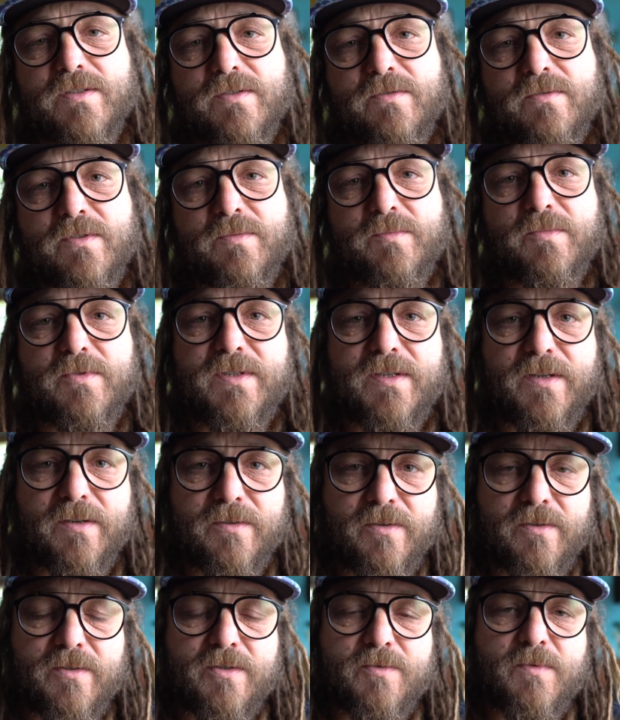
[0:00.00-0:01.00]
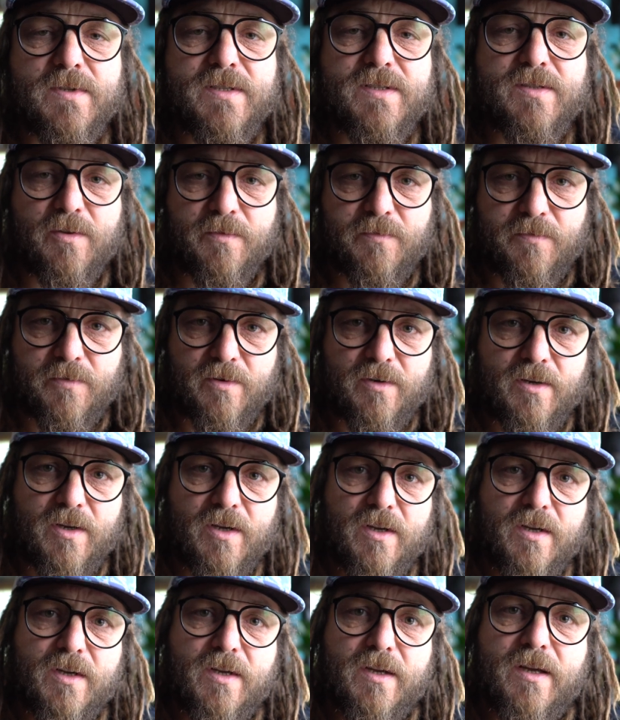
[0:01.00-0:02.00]
so the materials will suffer.
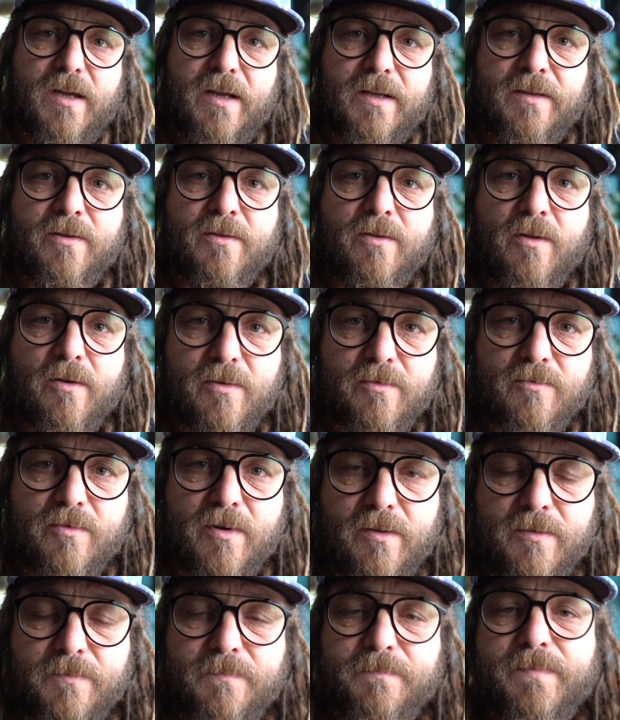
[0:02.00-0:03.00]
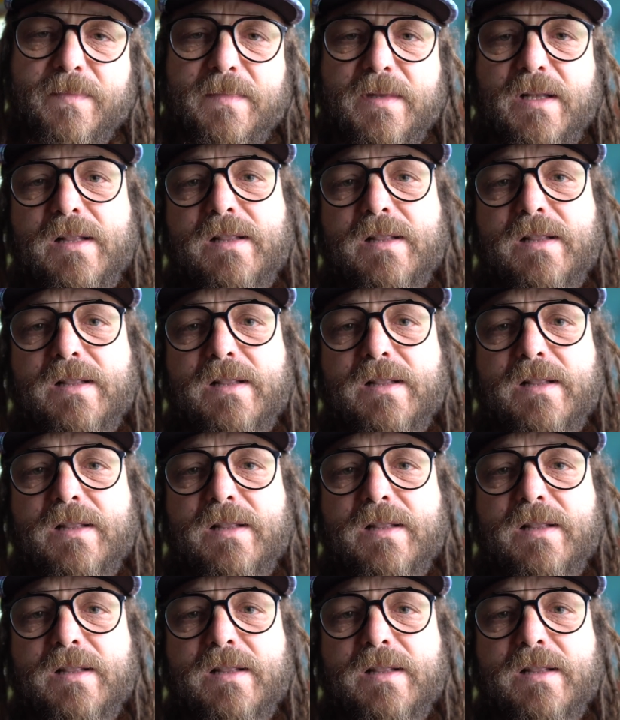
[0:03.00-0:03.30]
In the long run,